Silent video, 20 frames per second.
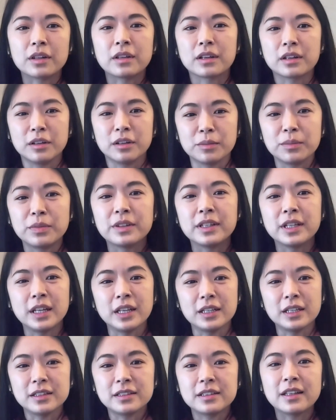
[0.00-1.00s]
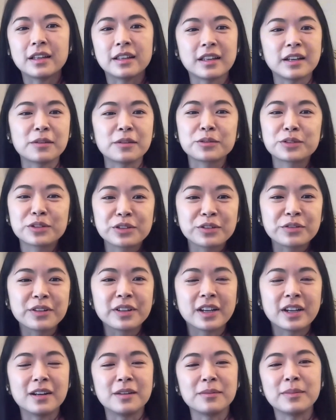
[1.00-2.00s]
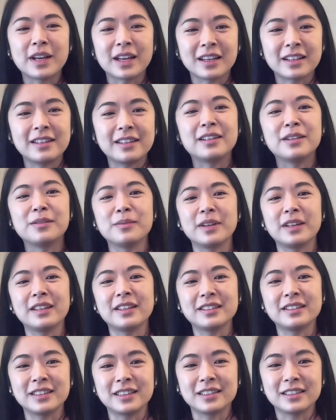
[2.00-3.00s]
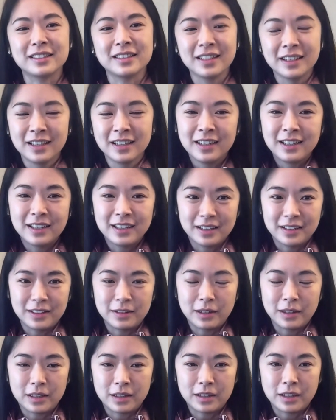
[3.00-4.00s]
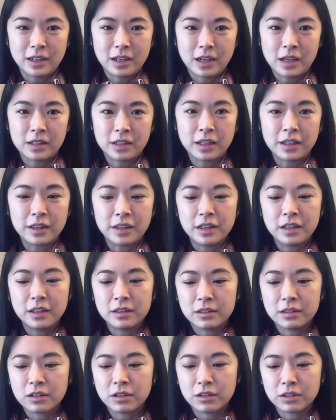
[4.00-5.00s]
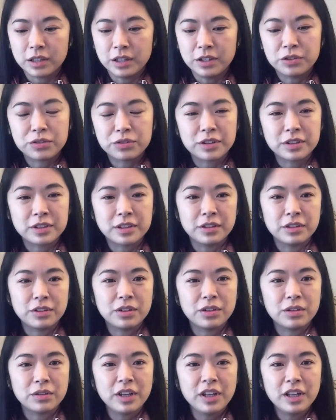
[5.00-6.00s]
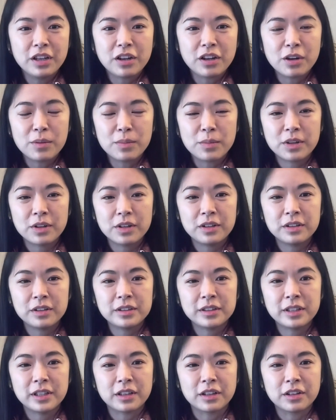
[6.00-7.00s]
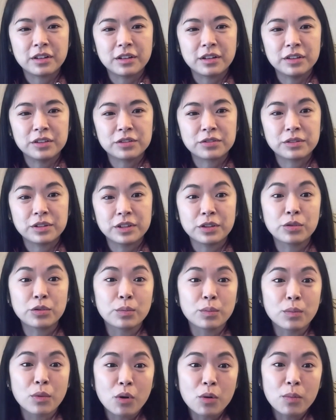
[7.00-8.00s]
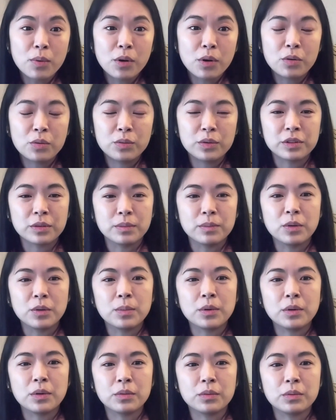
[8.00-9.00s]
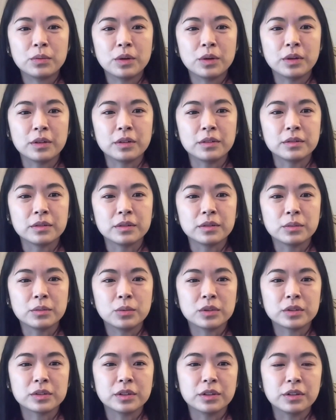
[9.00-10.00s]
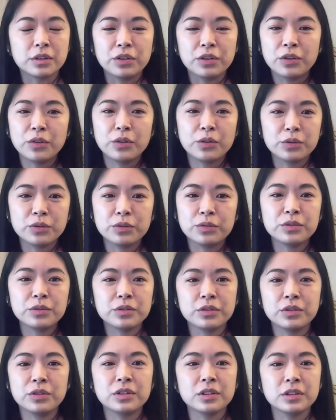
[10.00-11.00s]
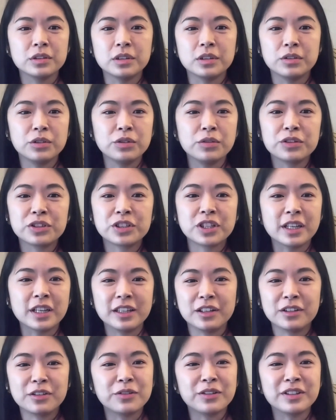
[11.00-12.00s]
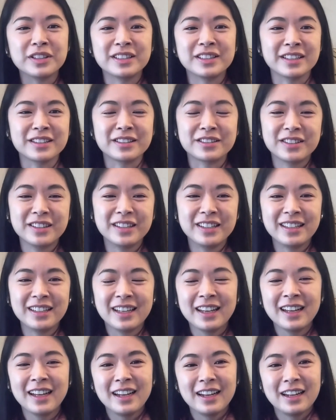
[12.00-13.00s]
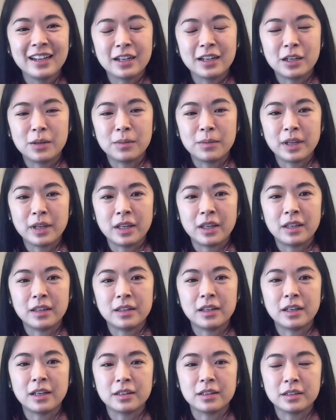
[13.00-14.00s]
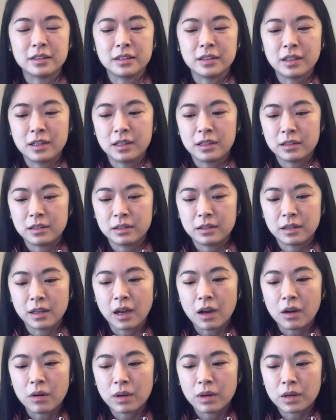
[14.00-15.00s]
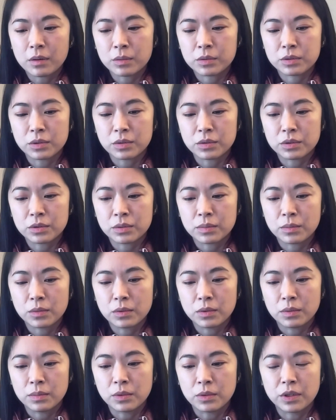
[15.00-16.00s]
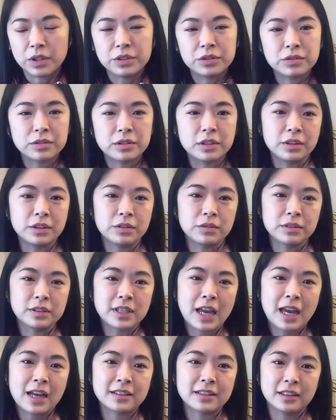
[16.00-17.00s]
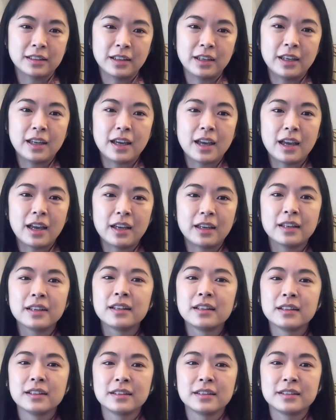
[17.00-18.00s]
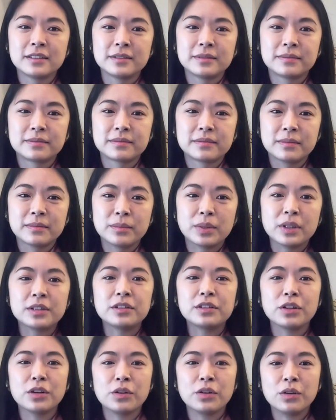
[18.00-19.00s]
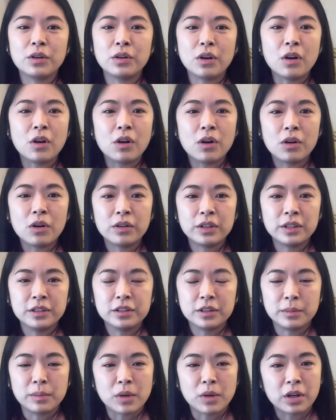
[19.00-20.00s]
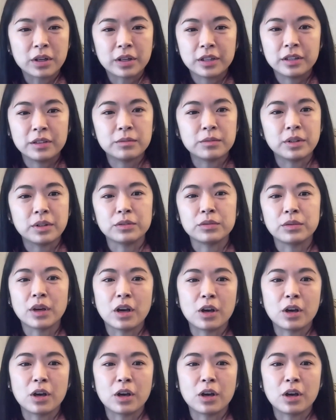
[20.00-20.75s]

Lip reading: other companies, and I was too young back then. And I then got the interest into e-commerce, and I got interested into mobile when the mobile was the new shiny toys on the street. And then now I was also more interested into SaaS and AI, but still all in the marketing vein to